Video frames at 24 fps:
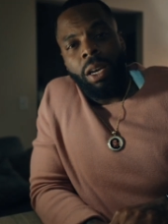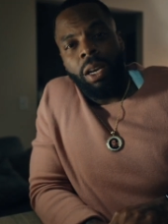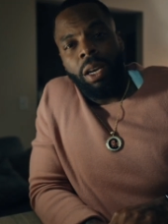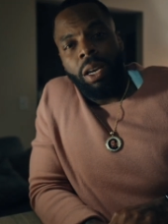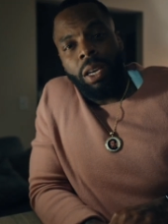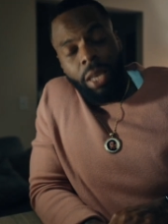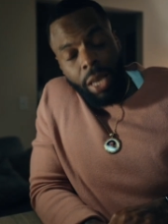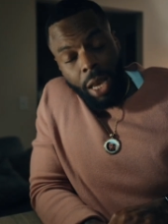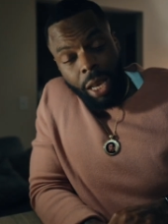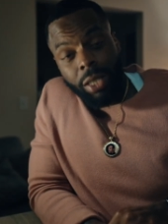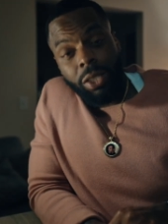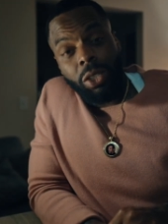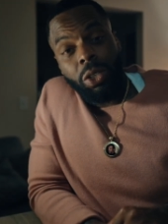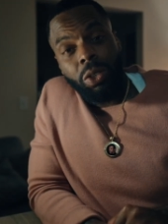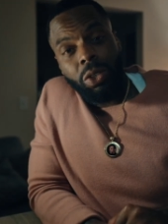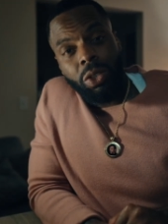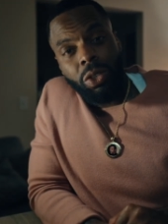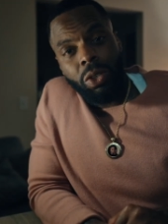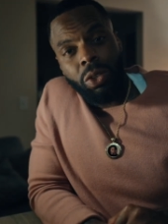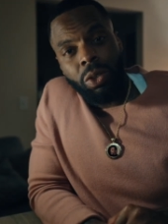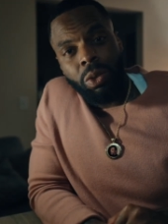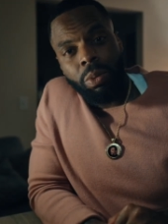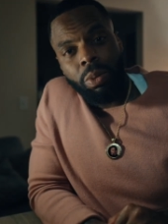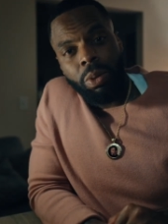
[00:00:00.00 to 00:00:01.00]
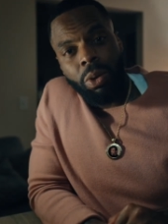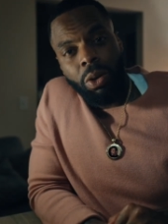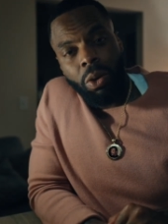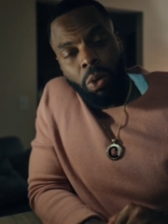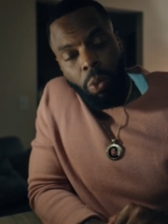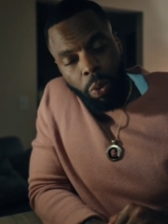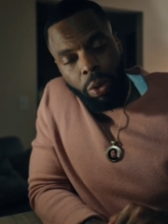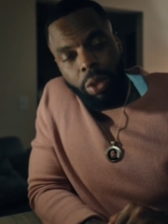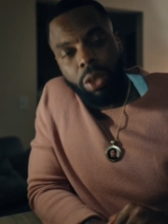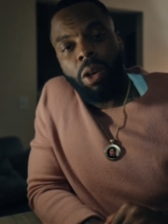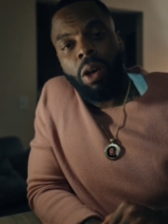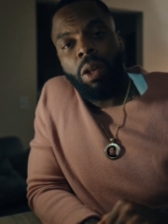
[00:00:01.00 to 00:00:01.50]
Yes, YouTube,
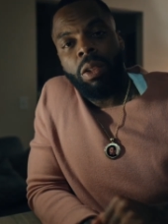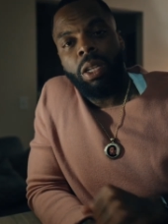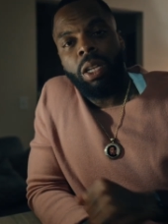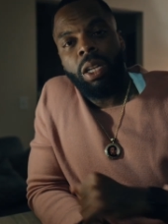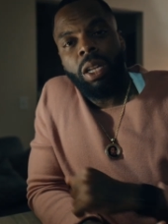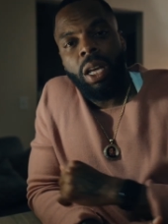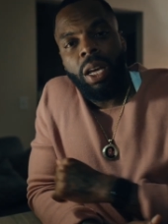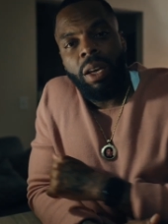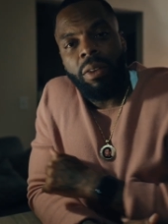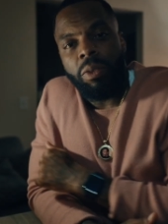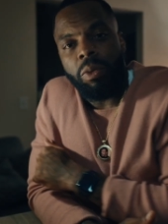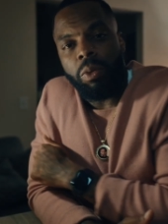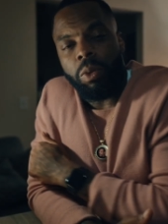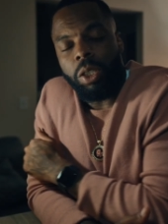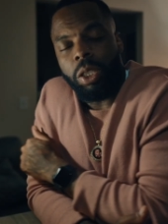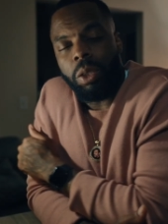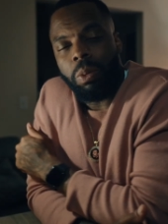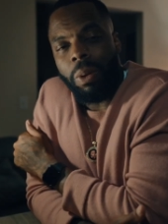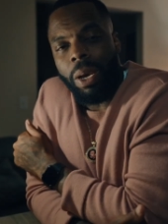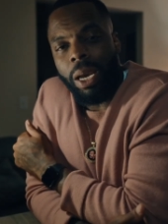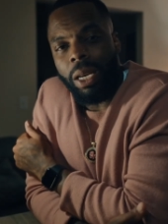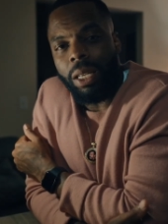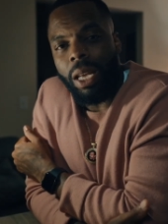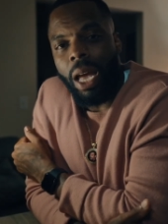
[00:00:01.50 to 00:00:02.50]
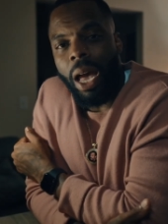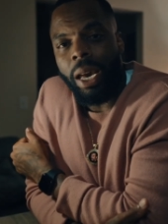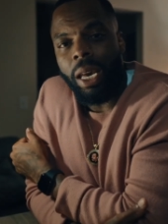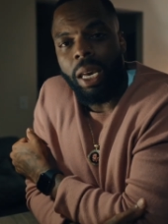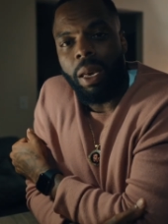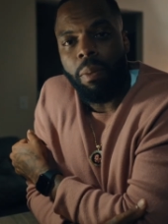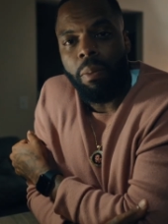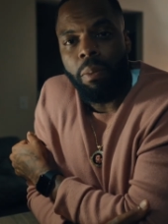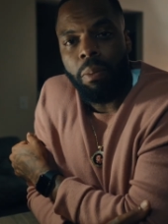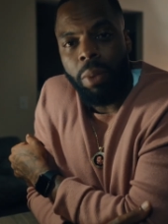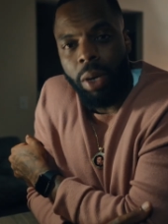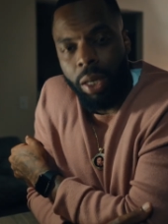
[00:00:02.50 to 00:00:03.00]
with all the love and respect I
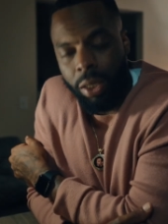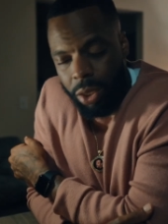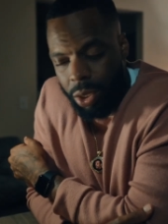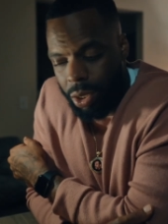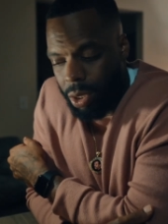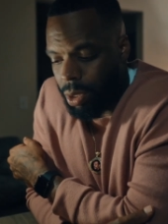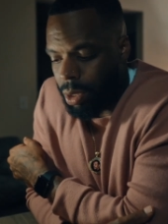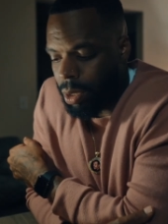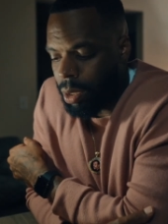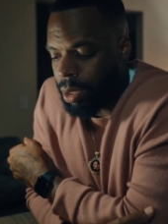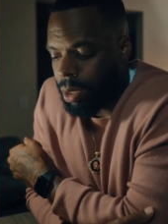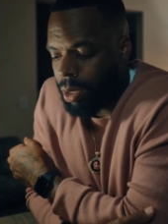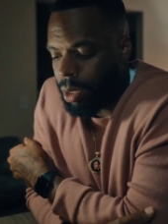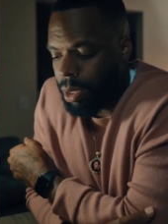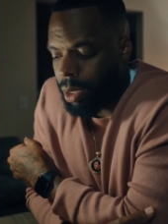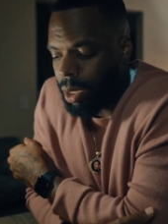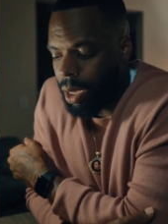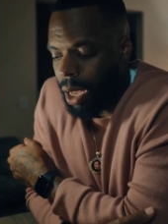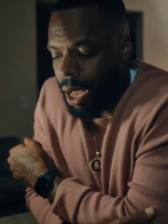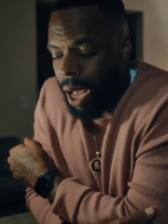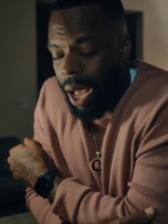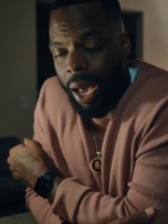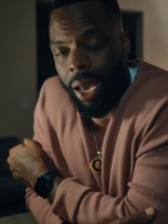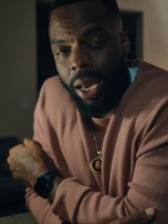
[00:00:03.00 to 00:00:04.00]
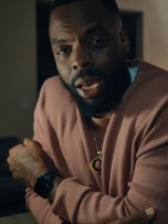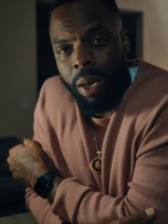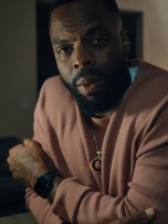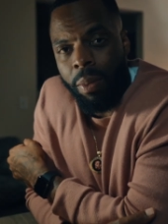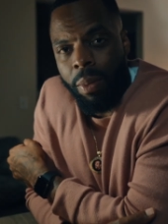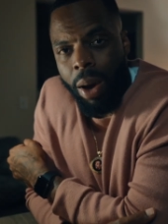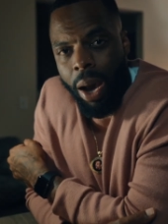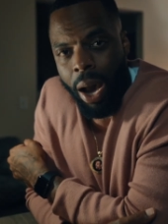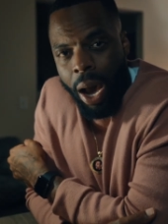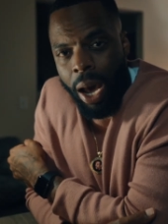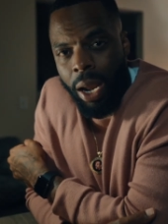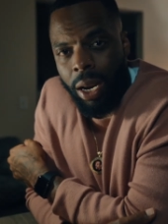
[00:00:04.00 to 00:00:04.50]
can muster, I
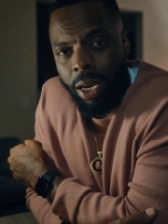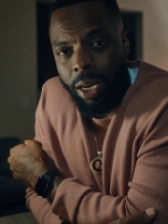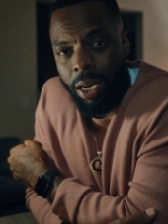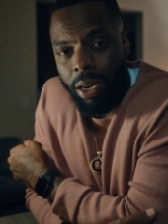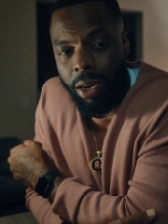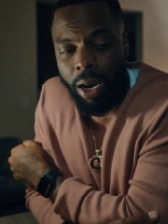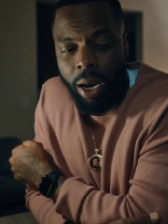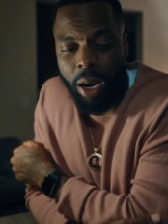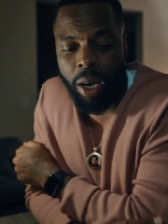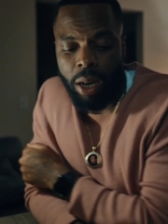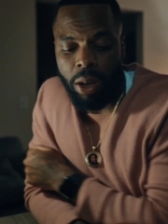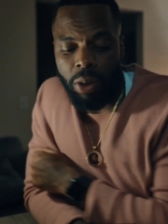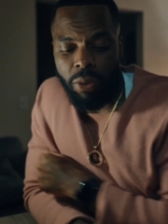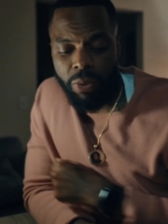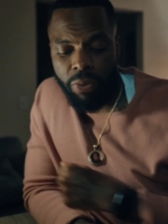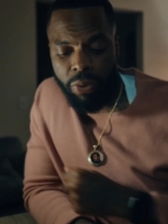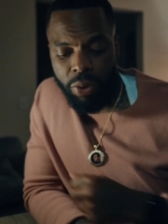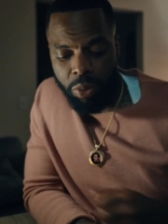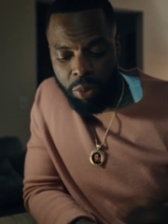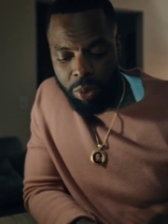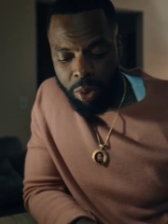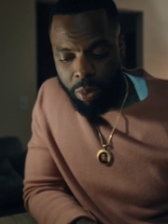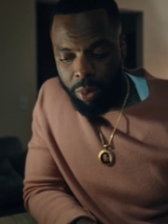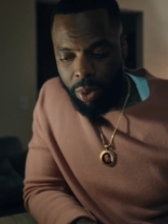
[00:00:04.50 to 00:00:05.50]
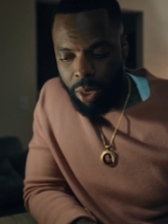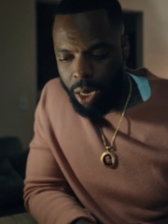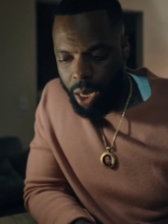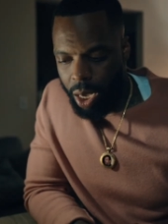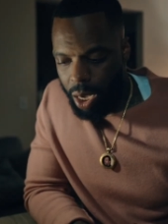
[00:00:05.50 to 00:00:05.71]
am out of here. I gotta go film something